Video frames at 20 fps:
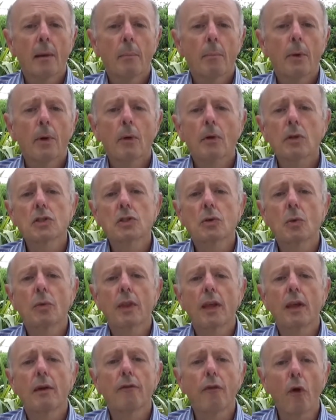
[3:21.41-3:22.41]
but also
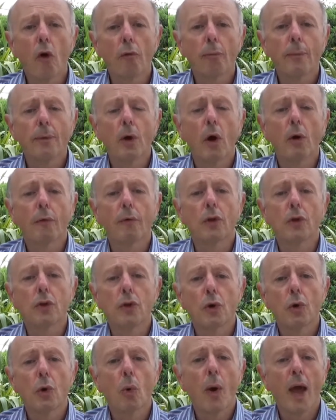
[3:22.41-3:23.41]
the involvement of the
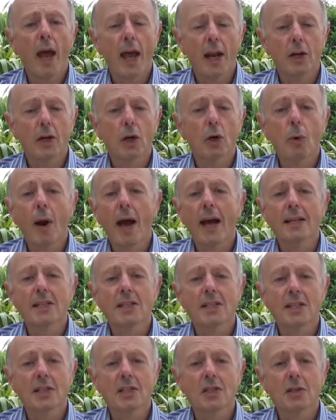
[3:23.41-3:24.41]
neuroendocrine
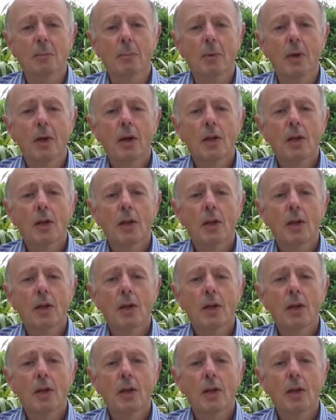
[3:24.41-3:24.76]
system